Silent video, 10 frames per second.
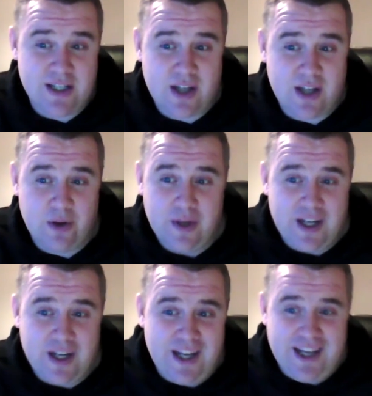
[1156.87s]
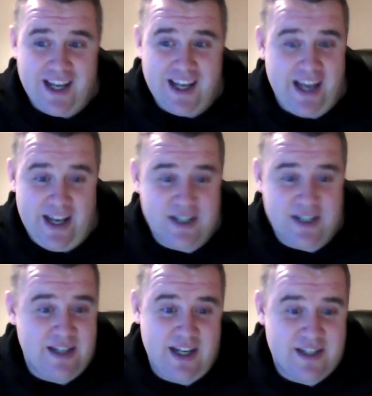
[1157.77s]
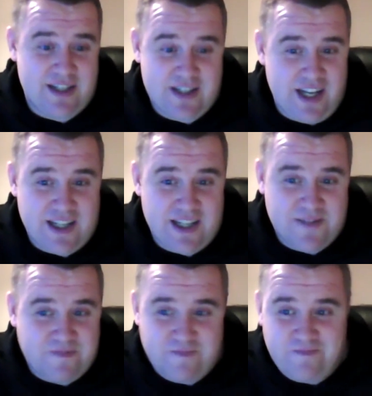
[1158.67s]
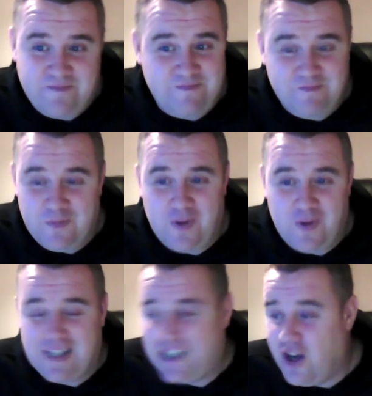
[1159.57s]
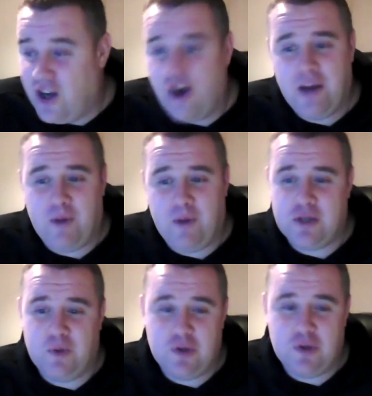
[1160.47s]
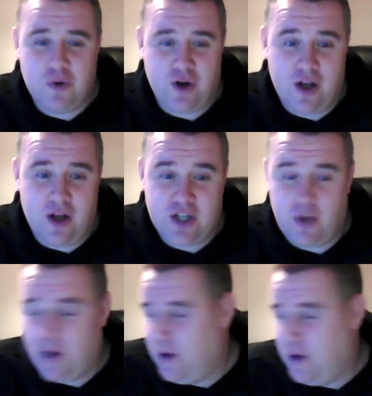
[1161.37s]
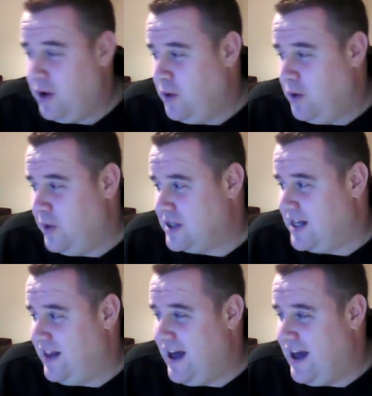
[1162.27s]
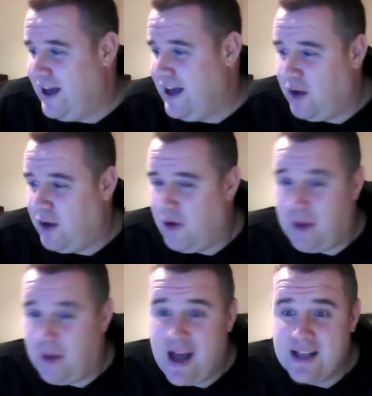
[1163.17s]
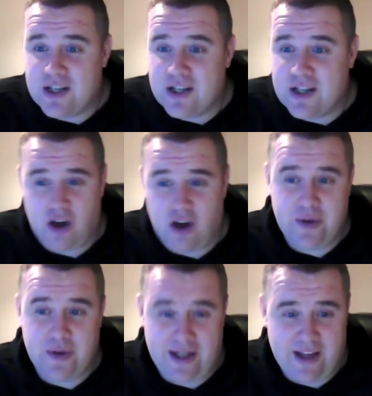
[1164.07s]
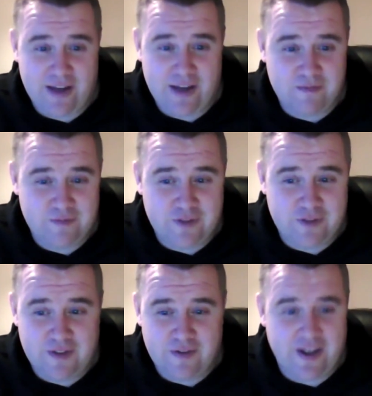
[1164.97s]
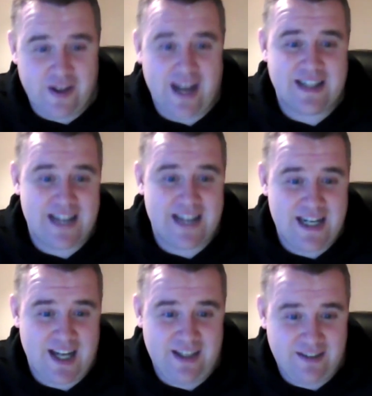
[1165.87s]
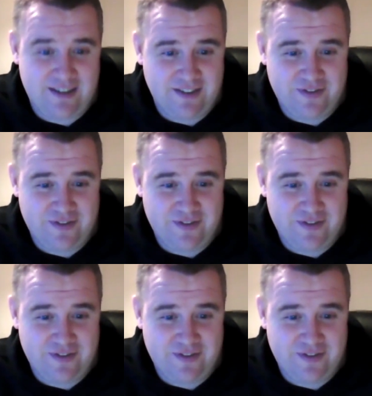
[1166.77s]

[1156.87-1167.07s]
So it's nigh on impossible to organise. You know, we're sitting there. You know, our players can't do anything for the next 10 days.